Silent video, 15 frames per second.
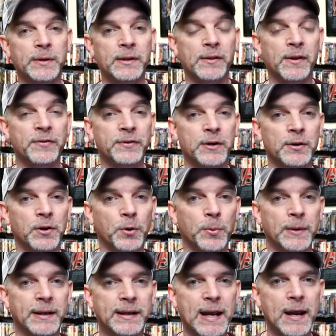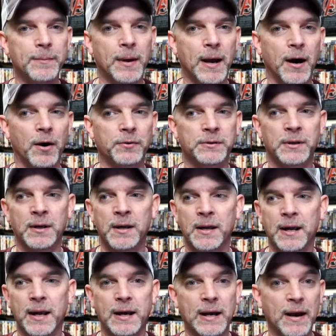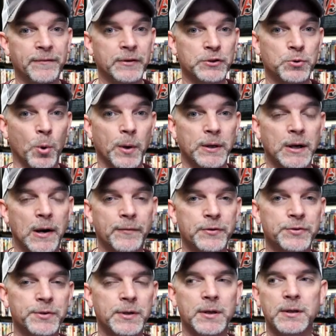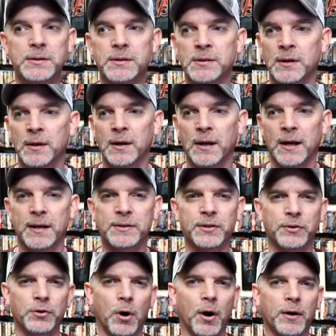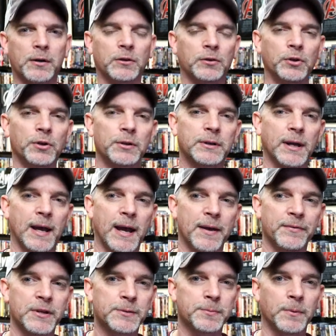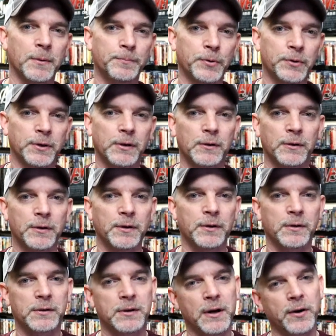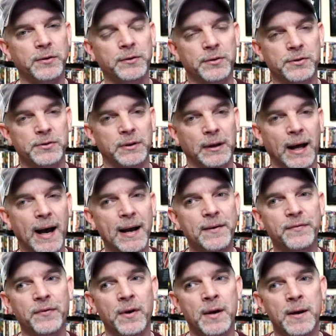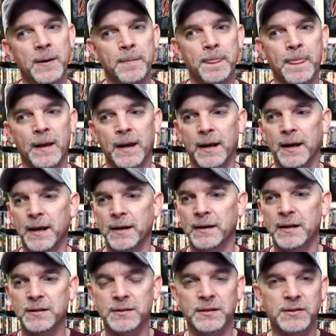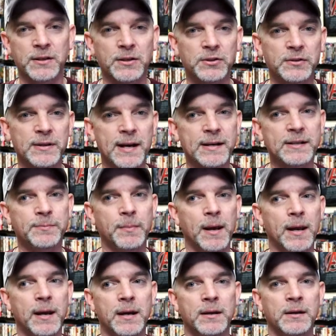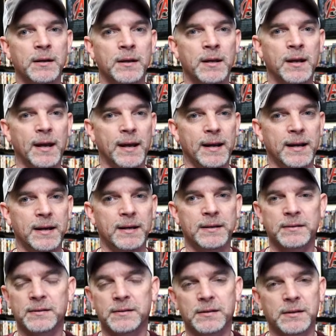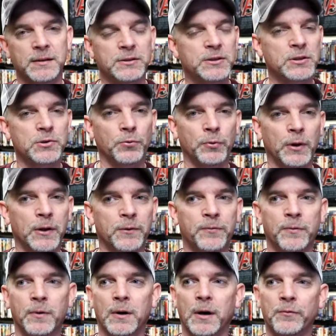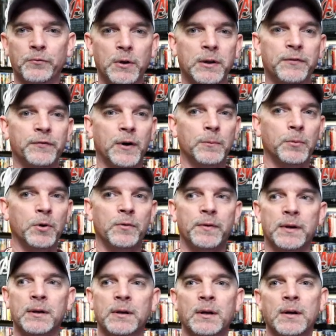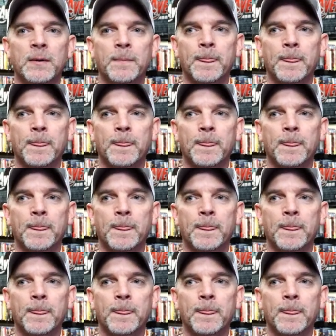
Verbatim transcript: one in the theater when it came out, and I've enjoyed it ever since. It is a dark look at this particular character's life and his decisions that he's made, and it's just a really, really fun movie.